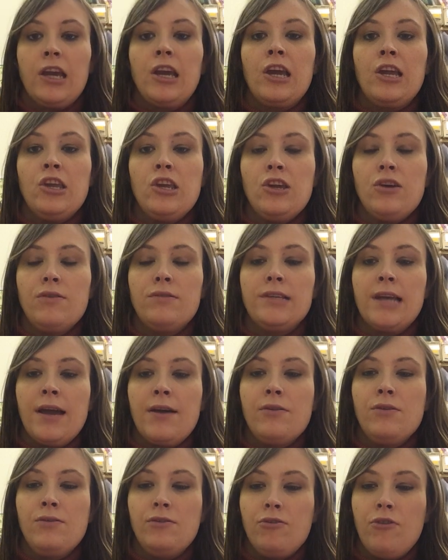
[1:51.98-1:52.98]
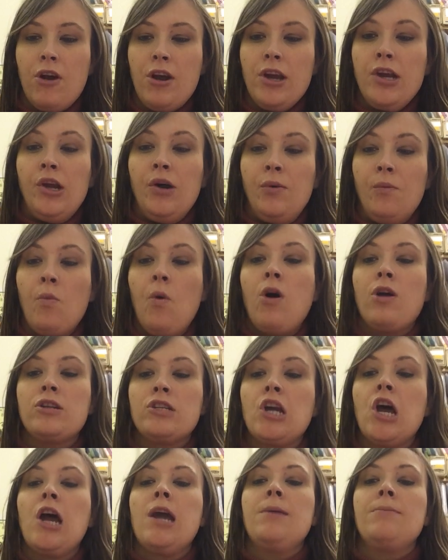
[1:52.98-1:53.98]
you tell your grown up what
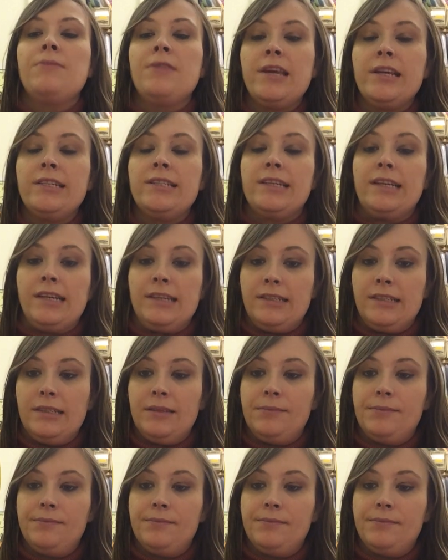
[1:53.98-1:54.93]
time this is?